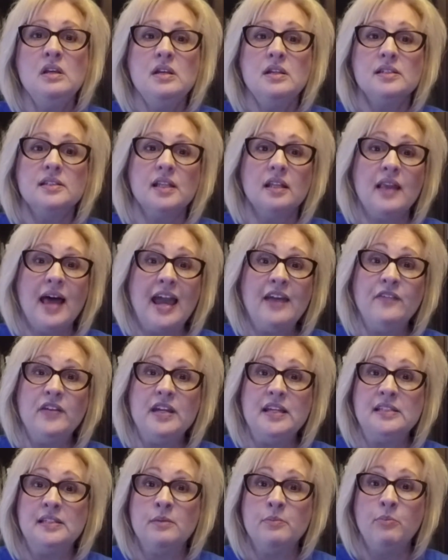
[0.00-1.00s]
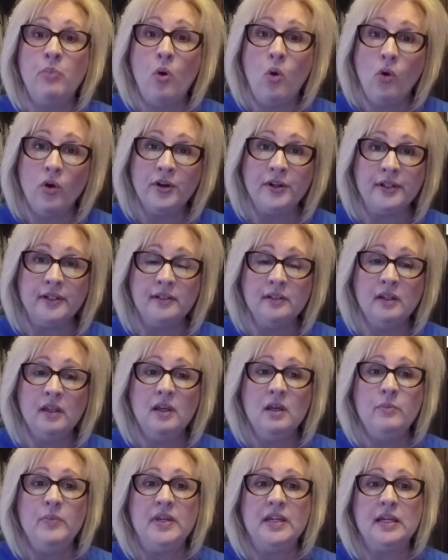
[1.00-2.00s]
Saliva is important
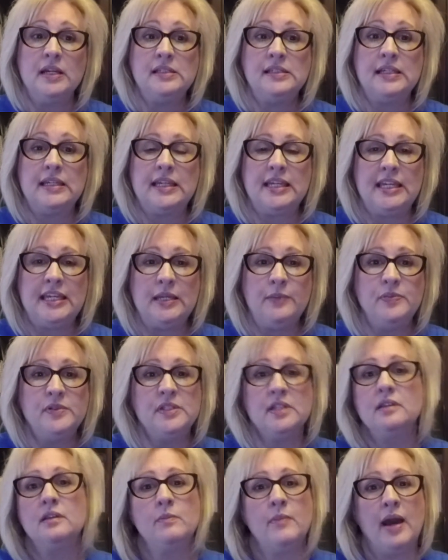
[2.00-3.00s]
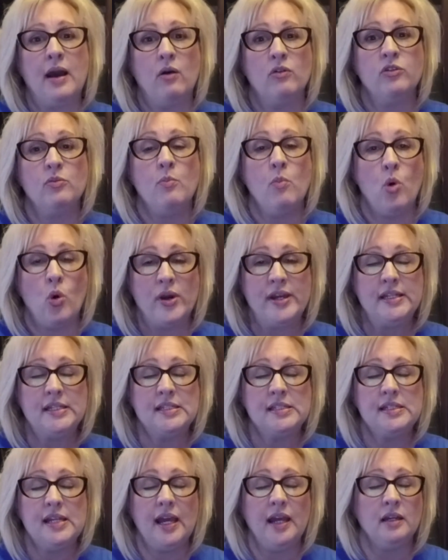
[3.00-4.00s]
because it keeps the mouth
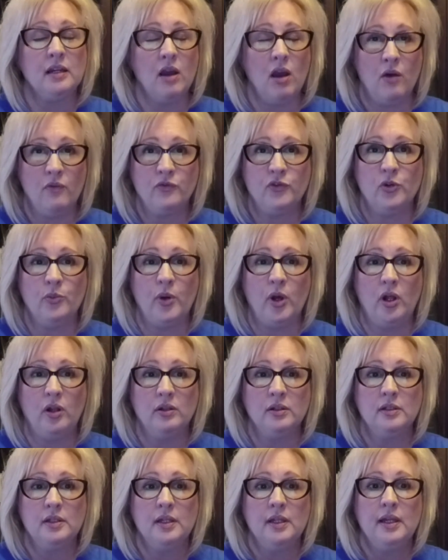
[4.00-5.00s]
moist and comfortable.